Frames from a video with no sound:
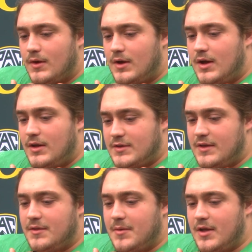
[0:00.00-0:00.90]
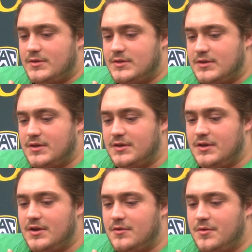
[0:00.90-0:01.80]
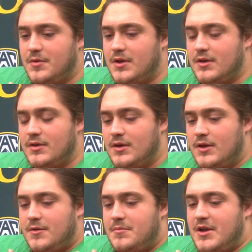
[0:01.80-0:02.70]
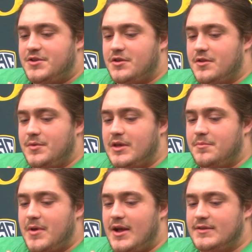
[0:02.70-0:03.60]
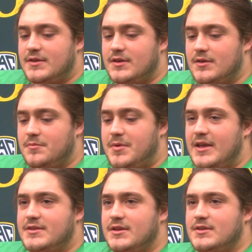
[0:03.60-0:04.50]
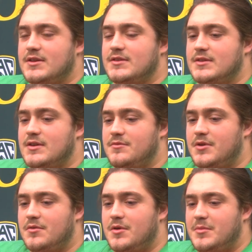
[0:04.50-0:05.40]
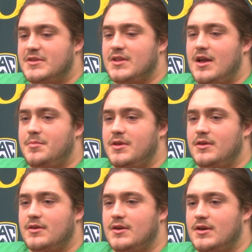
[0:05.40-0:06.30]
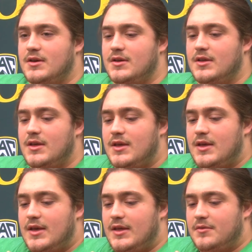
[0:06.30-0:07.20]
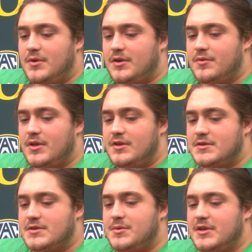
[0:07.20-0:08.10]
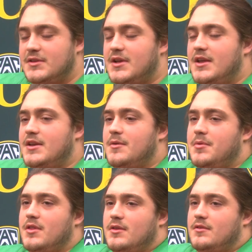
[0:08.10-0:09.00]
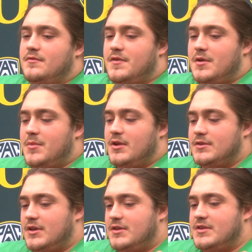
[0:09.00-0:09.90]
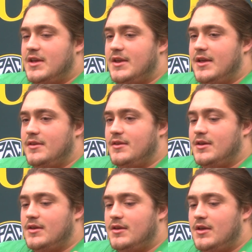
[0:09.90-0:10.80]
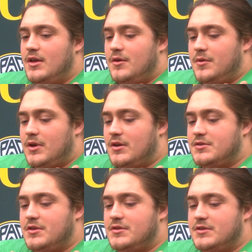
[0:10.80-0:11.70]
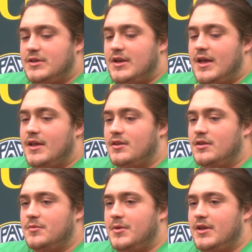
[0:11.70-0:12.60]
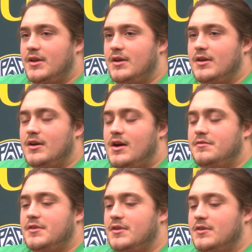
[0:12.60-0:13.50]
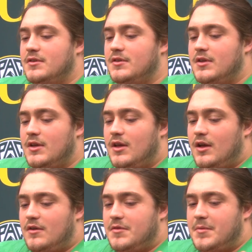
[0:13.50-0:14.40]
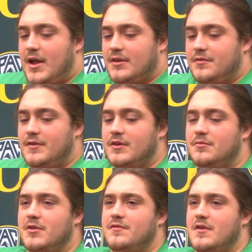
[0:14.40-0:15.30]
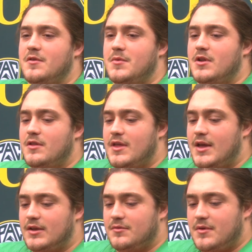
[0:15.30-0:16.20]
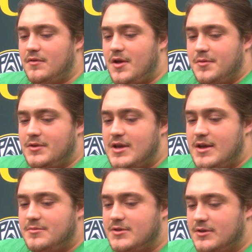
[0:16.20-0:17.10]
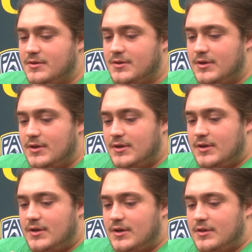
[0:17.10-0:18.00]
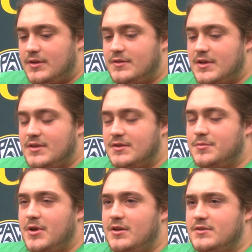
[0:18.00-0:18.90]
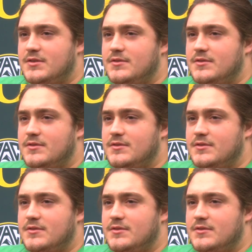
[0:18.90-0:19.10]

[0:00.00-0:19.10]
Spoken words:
I'd say the balance is good. You know, we want to make sure that we get back to basics because we don't want to be sloppy. And we can really use this week to tighten up all the fundamentals, like you said, and we can also use it to get ahead a little bit off the practice field with film and all that because we have a lot more time. So I'd say it's a good balance.